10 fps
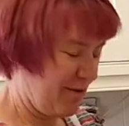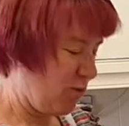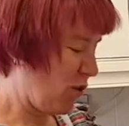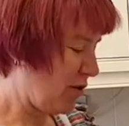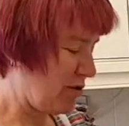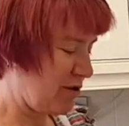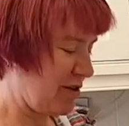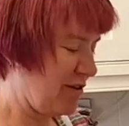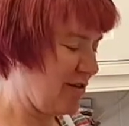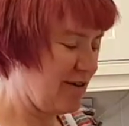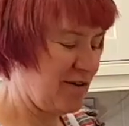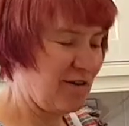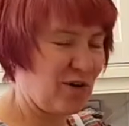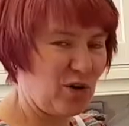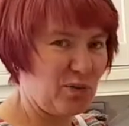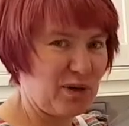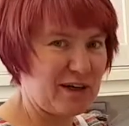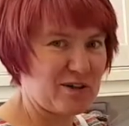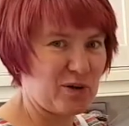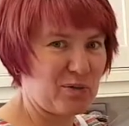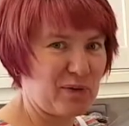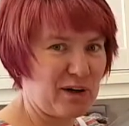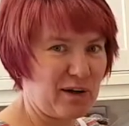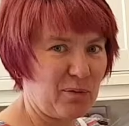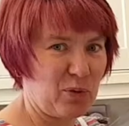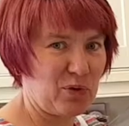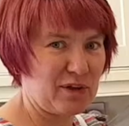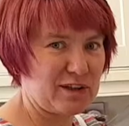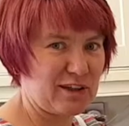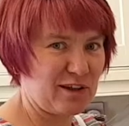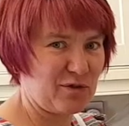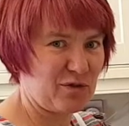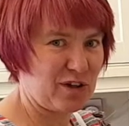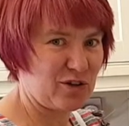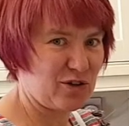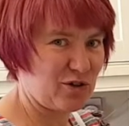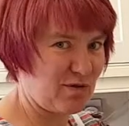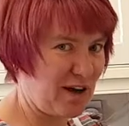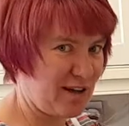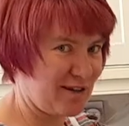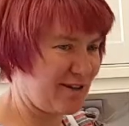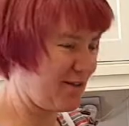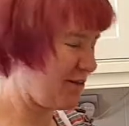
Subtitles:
water, all made up, and I'll put this in the fridge to rest